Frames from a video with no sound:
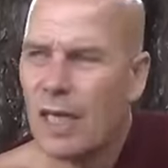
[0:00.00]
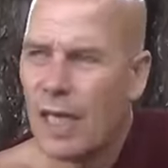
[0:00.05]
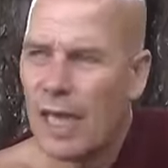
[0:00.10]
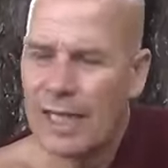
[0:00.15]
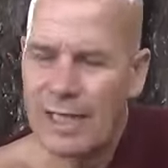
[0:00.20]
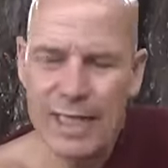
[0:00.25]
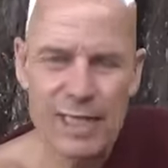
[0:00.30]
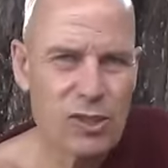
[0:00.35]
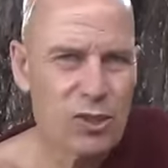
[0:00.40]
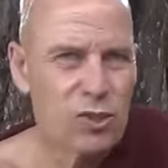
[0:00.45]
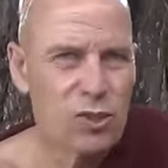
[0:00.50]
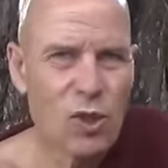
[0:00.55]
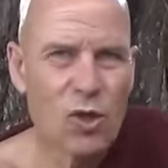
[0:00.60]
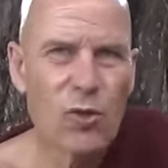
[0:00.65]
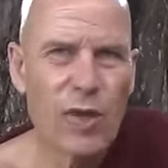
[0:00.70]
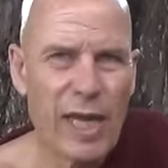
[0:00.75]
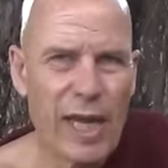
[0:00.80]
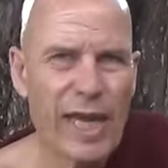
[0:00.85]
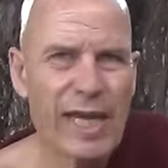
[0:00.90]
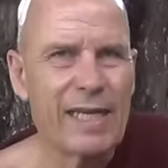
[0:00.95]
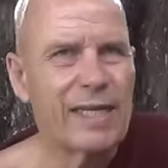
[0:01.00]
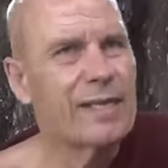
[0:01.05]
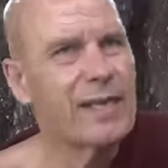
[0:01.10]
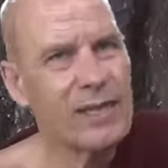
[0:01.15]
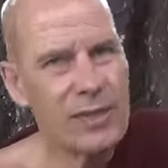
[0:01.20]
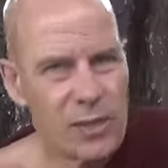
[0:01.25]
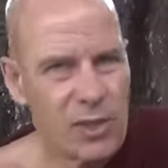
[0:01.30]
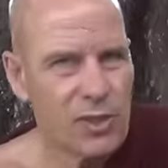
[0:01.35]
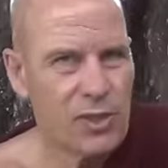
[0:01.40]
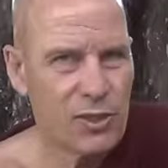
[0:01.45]
And there's no hate,
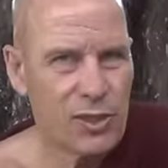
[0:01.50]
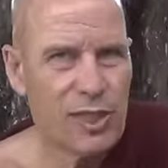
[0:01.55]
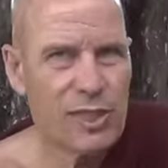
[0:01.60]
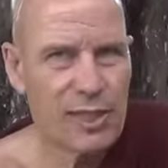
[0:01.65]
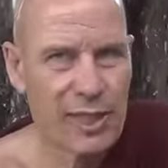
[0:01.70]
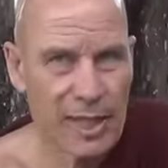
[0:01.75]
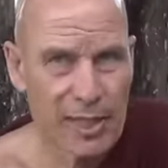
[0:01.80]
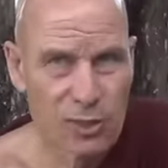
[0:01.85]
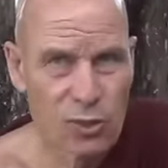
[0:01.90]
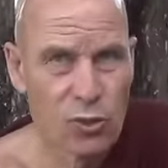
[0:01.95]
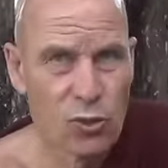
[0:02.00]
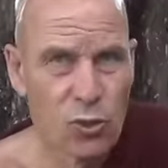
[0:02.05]
that, that, that there's